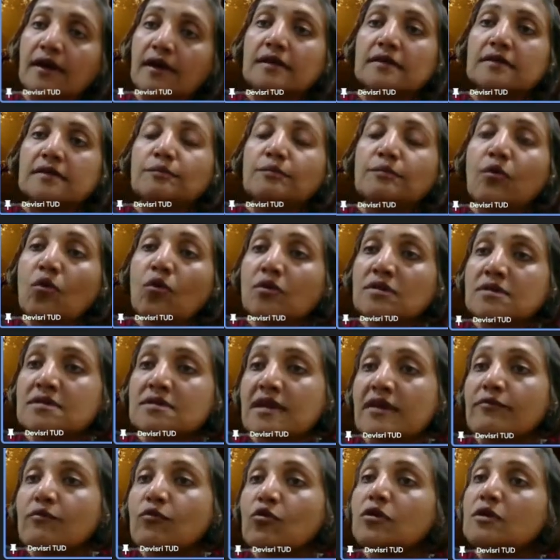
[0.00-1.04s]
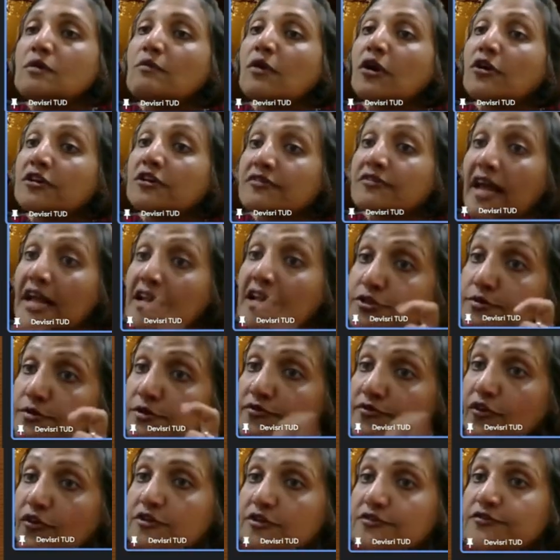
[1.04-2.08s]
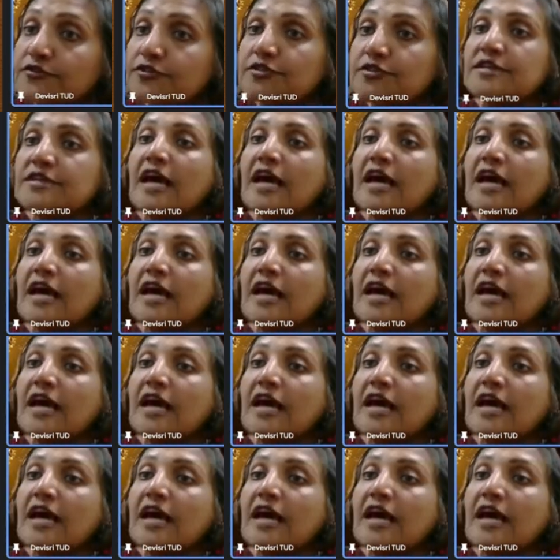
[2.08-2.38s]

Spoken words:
The bones have more amount of calcium and phosphorus,